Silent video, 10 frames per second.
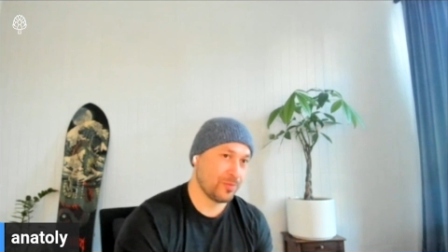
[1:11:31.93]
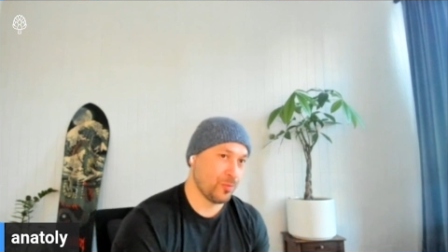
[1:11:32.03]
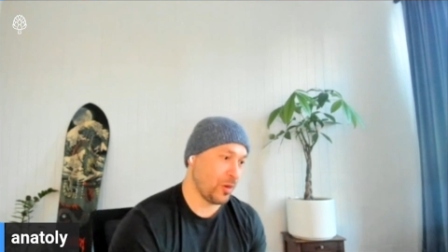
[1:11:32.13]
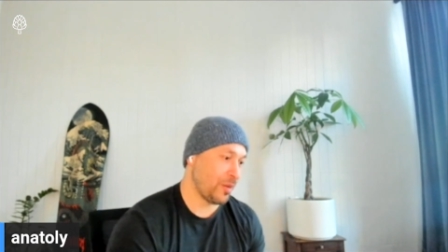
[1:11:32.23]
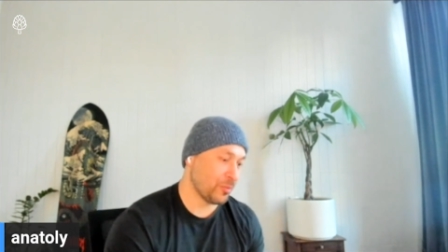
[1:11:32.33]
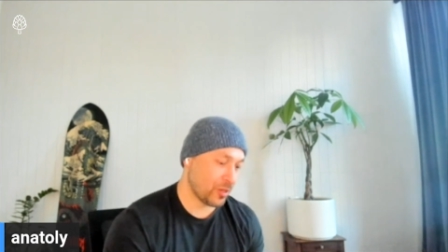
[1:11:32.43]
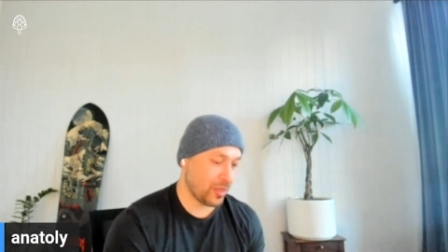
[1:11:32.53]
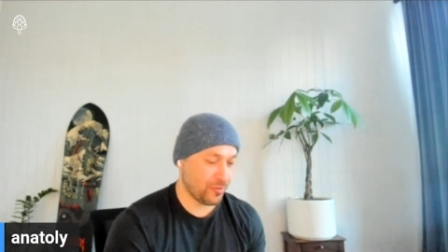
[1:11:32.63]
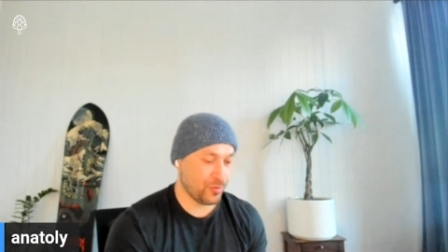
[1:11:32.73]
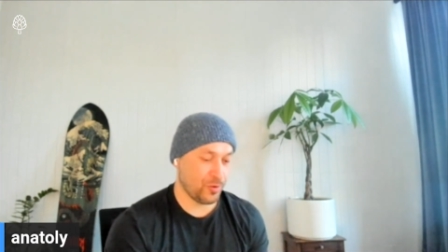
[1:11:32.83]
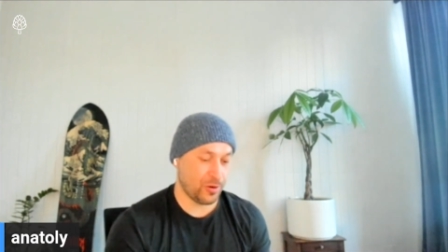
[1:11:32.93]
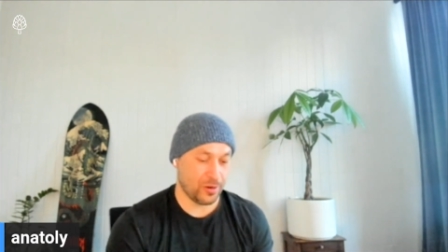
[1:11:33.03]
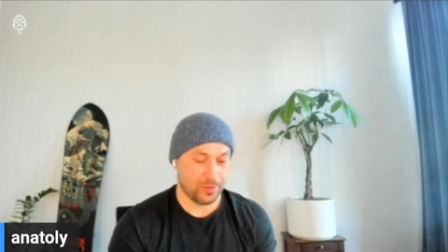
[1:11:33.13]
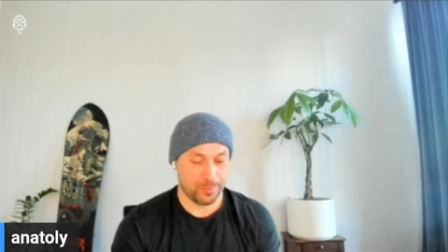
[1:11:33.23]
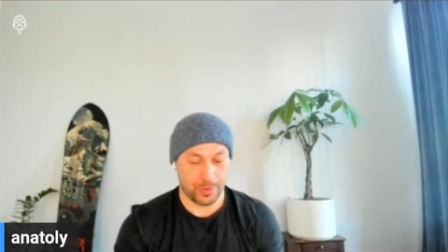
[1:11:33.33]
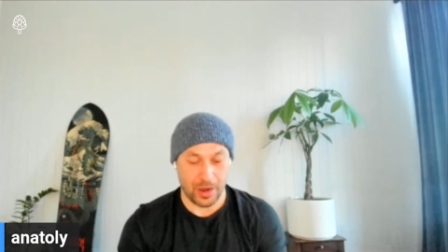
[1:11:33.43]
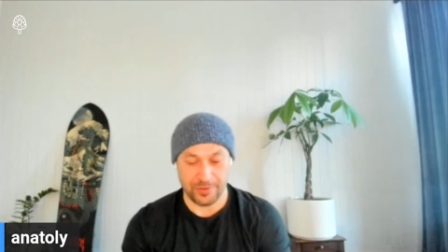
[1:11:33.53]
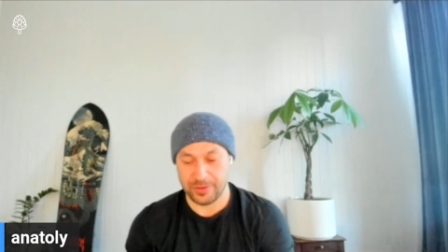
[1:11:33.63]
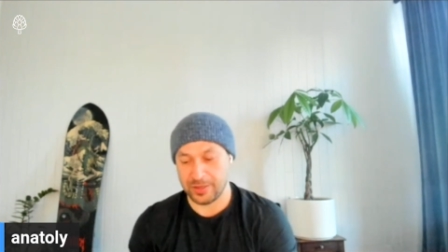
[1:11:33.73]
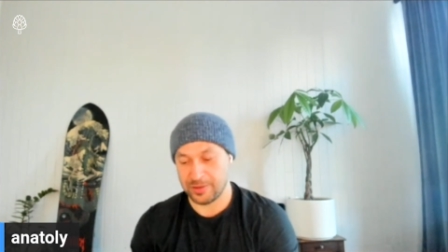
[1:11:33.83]
What I'm looking for,
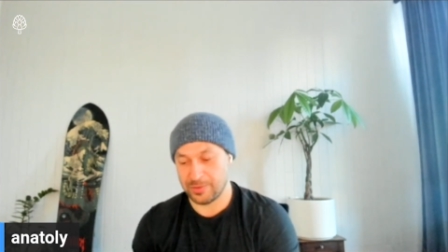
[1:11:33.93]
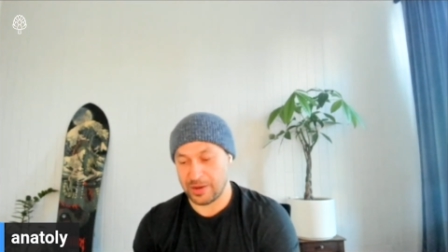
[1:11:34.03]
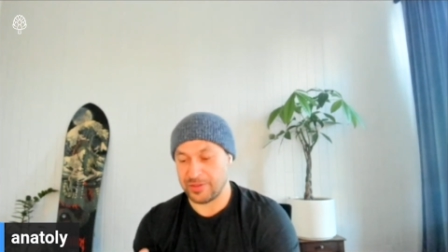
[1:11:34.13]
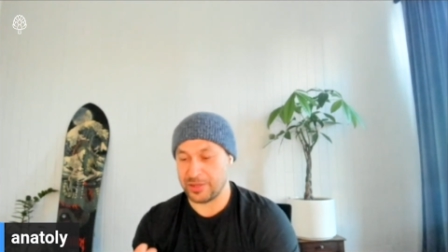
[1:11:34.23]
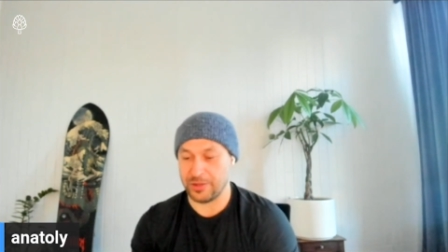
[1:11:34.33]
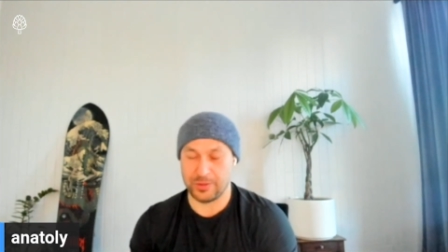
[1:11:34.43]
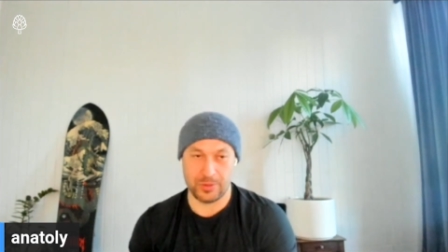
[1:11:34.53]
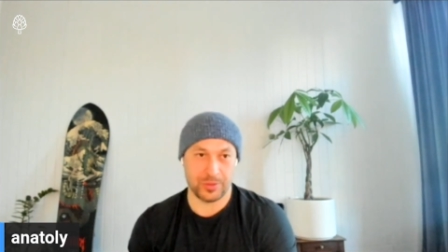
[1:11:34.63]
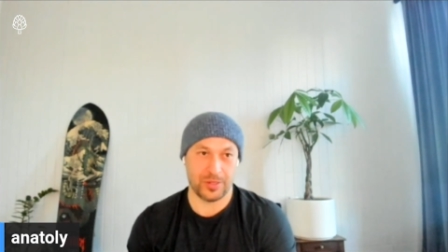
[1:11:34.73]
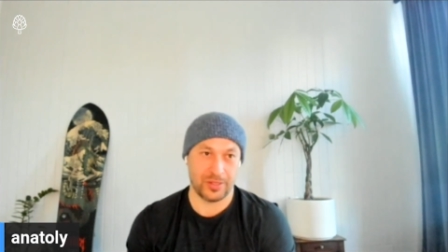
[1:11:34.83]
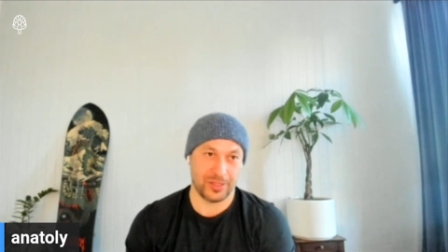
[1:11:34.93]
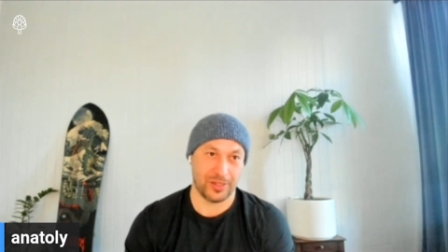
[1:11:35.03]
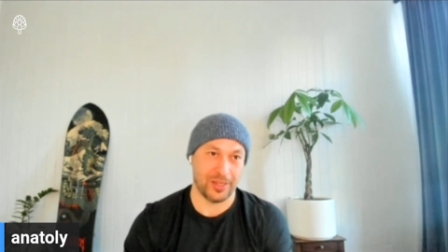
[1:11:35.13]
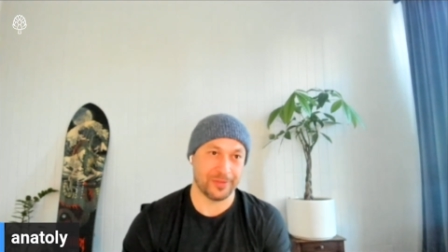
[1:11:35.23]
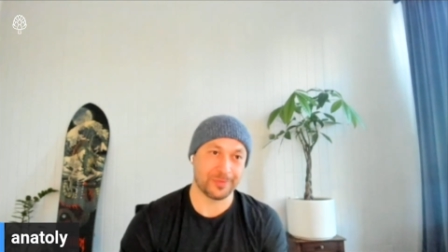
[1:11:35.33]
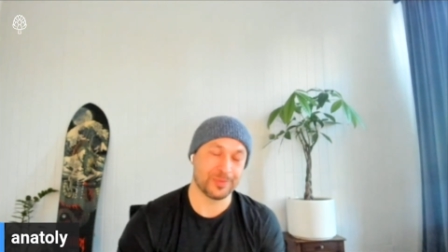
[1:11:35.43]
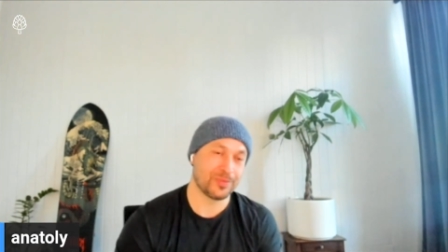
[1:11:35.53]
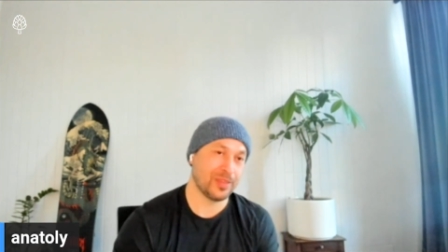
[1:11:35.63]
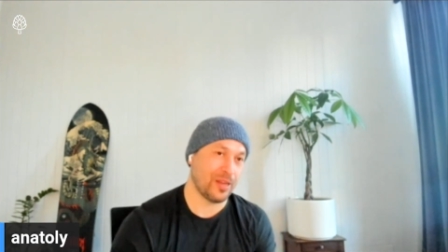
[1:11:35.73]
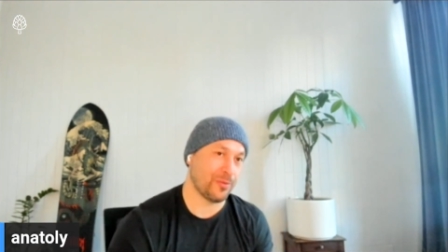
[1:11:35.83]
profit, revenue, users, right?
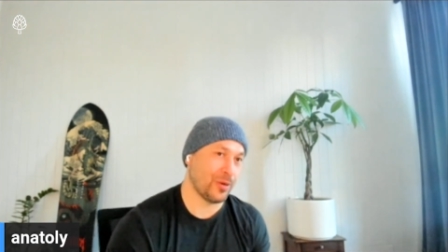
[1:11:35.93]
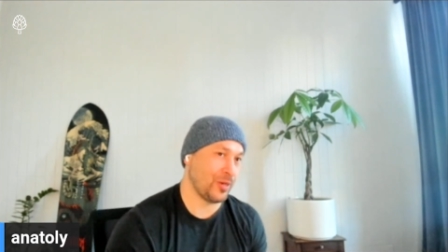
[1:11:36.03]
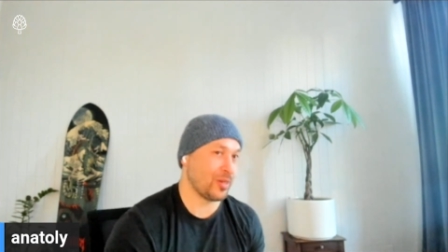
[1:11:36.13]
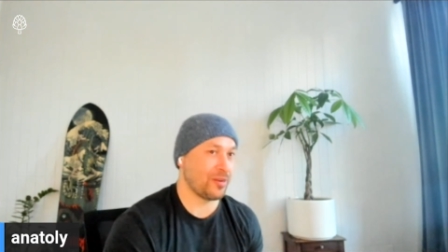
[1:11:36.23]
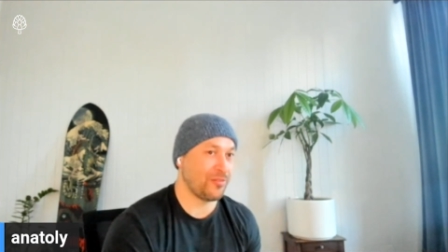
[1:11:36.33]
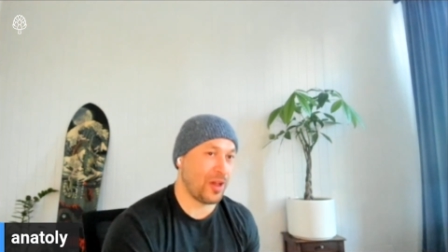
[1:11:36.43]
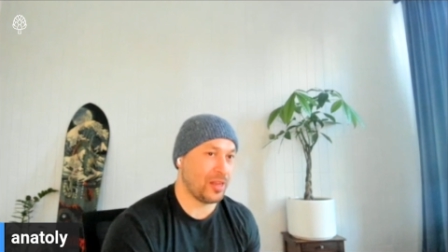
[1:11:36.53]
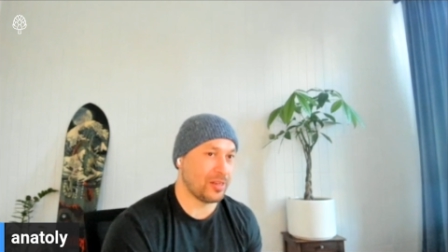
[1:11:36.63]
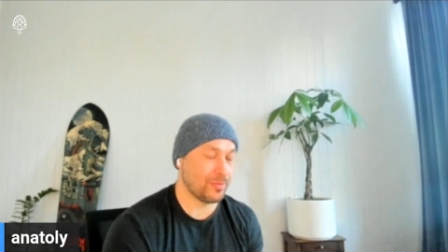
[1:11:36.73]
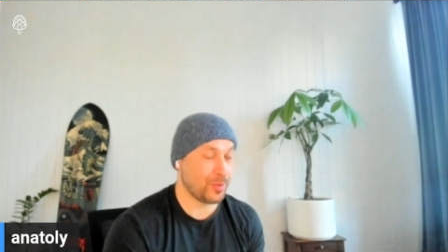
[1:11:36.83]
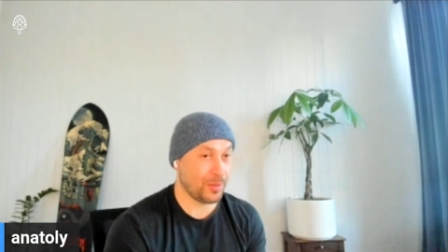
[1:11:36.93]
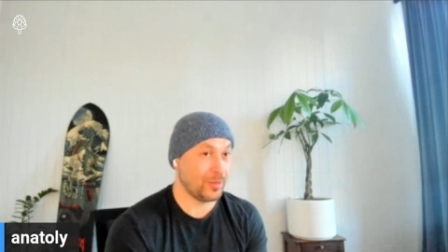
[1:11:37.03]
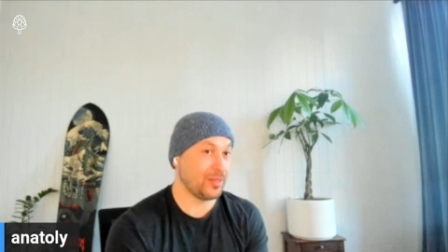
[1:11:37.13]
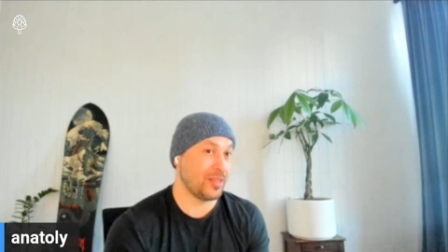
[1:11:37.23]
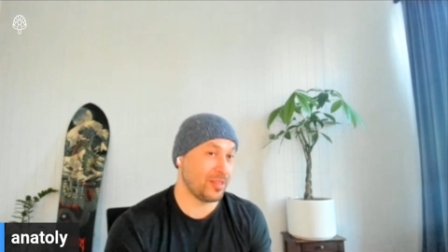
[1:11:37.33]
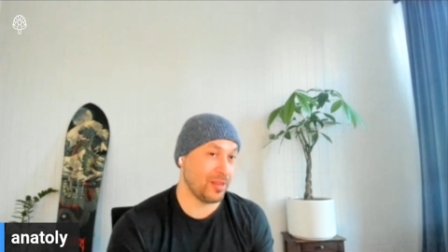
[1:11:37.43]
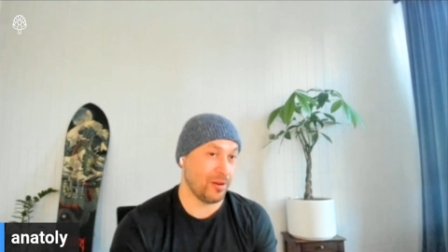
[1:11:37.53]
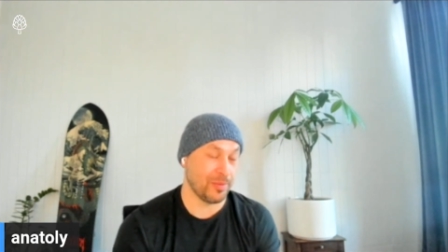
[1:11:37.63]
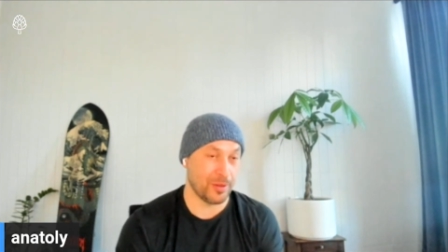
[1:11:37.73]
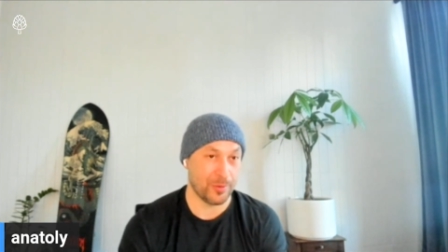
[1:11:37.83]
And where you're going to find them, probably in the
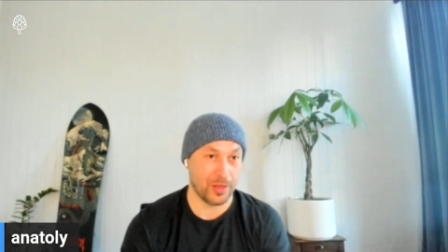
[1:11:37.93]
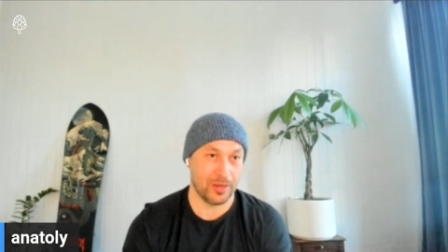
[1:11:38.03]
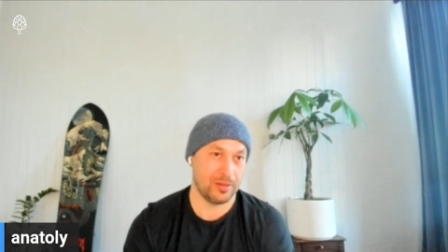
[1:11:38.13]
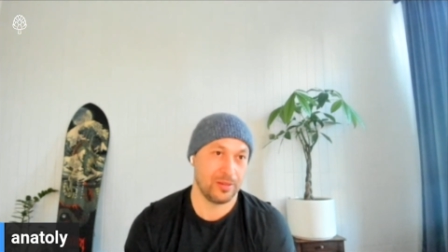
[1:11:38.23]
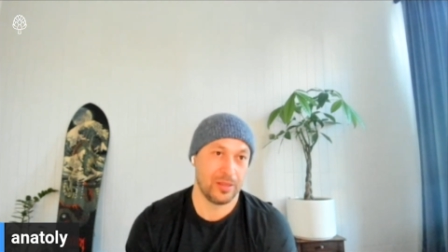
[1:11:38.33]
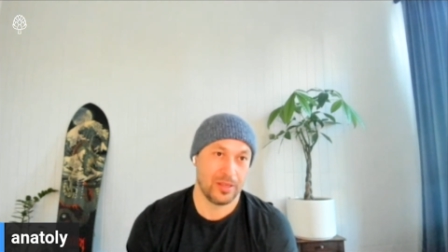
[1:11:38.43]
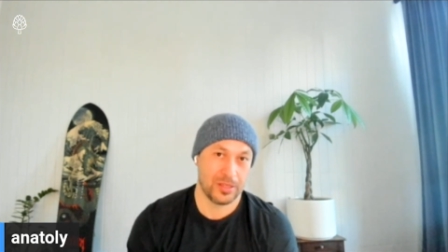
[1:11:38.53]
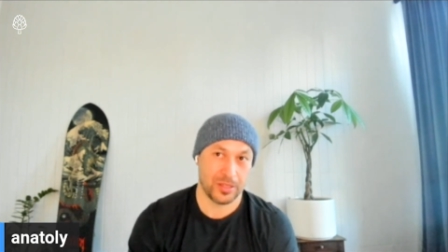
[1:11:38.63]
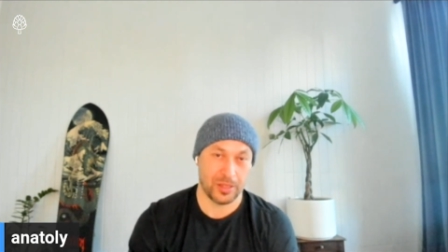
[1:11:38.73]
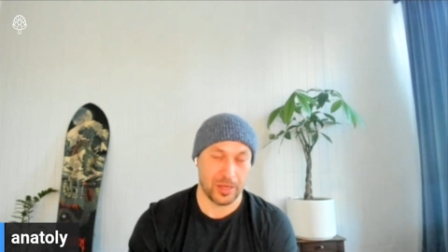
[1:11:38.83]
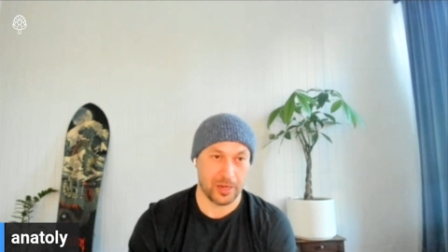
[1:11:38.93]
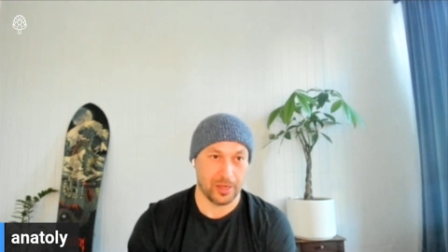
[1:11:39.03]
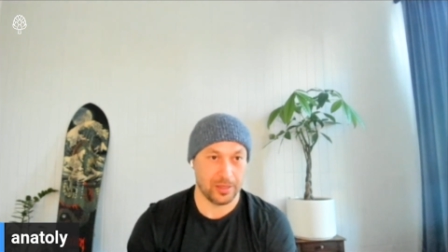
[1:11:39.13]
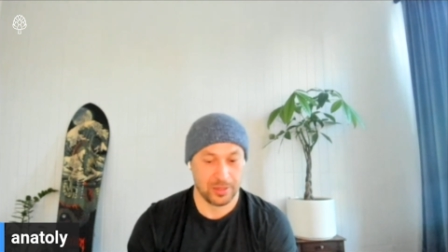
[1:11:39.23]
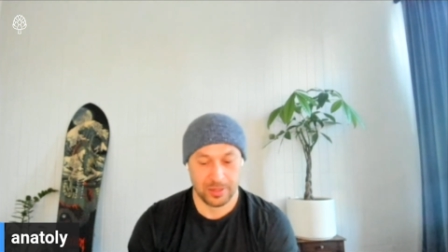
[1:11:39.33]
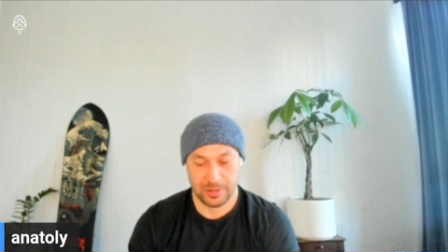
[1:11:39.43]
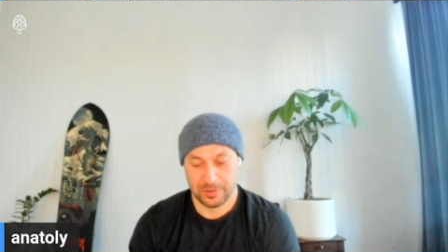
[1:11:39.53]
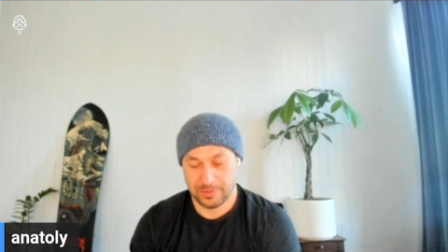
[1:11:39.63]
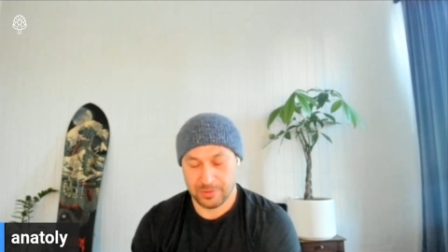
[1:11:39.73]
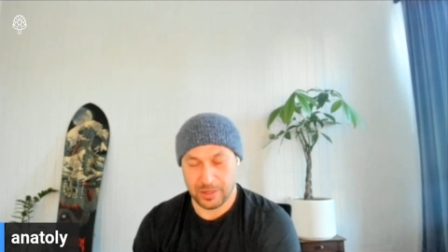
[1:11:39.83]
Ethereum L1, Solana,
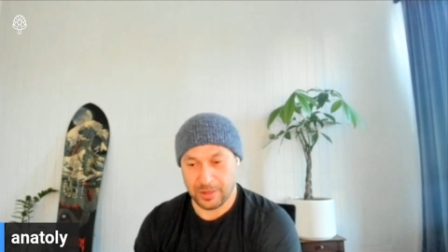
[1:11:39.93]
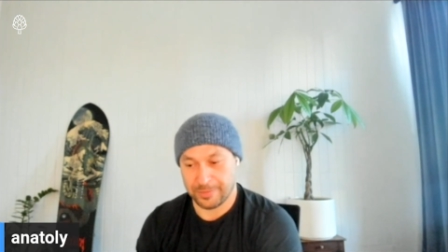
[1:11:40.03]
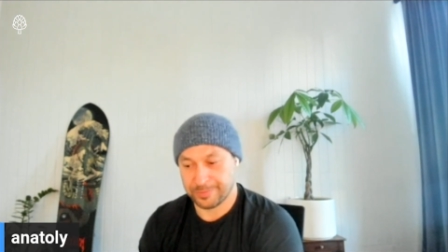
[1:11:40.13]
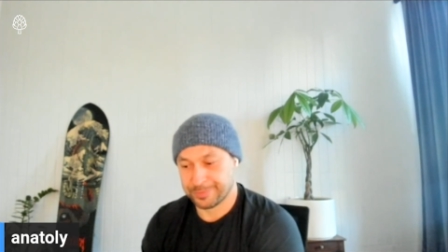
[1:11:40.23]
um,